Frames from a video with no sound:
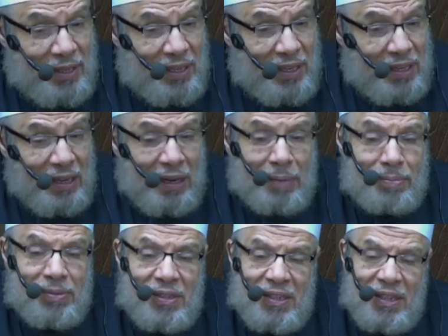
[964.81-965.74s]
So
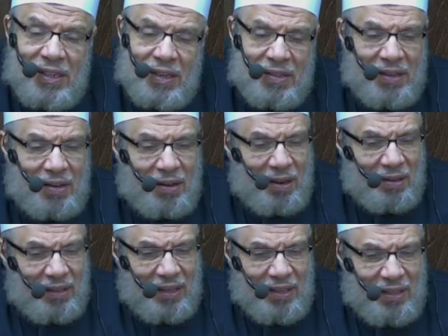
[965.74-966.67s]
Allah obligated on
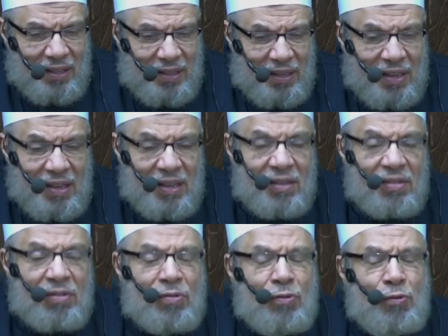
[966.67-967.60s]
His uh,
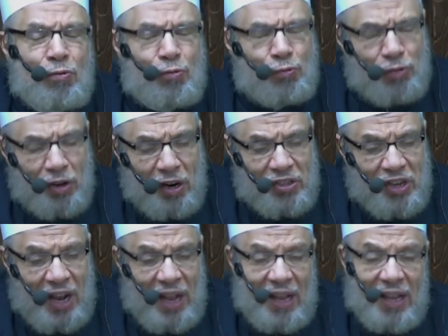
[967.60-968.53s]

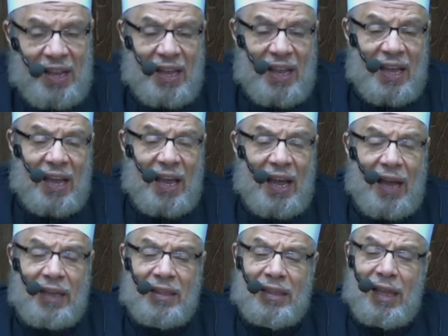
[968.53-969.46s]
nation 50
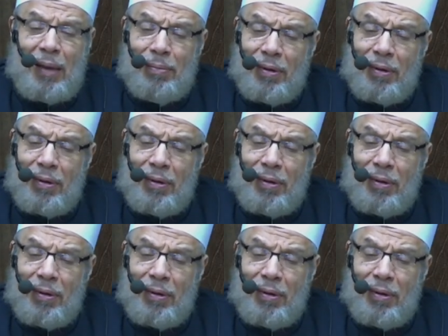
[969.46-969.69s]
prayers.